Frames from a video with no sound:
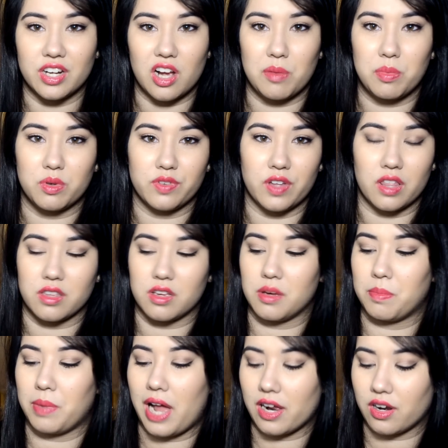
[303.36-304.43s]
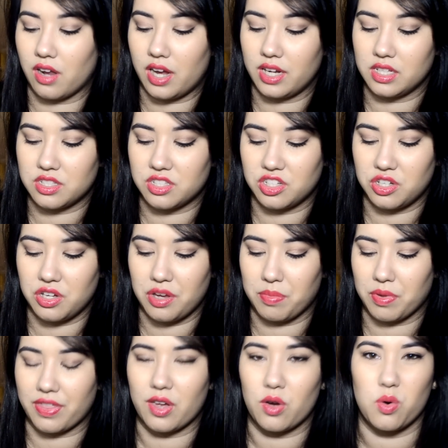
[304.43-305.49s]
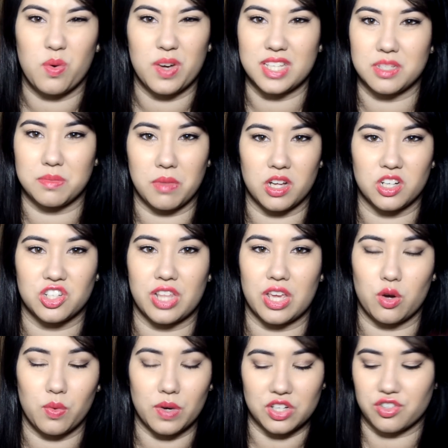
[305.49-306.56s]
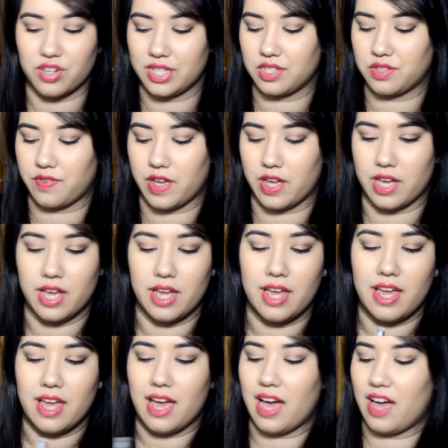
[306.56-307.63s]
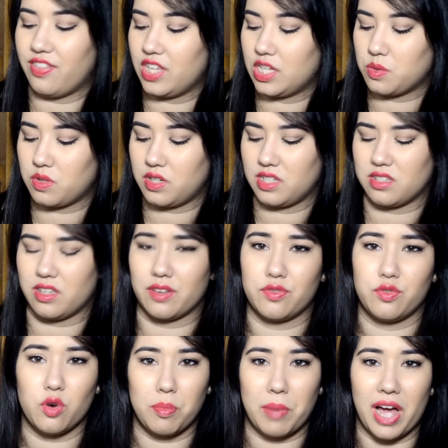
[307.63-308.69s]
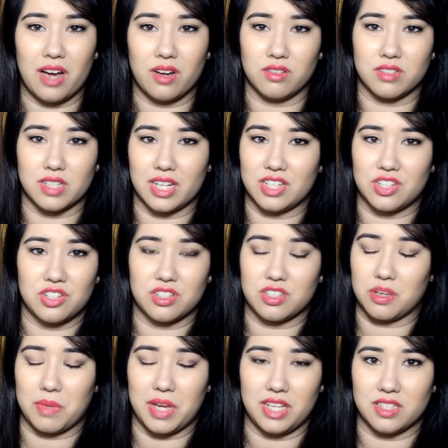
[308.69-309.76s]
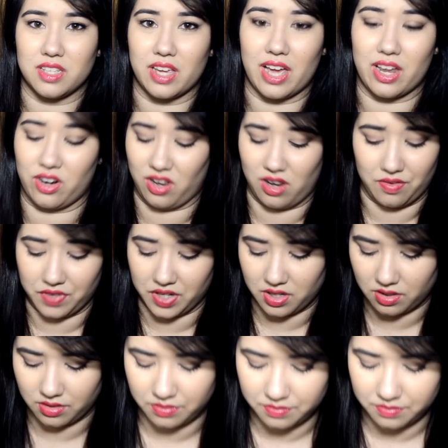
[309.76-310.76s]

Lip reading: a couple of other black liners to do it, but they always smudge, they always transfer, and this one is like £4 and it's just amazing and I love it.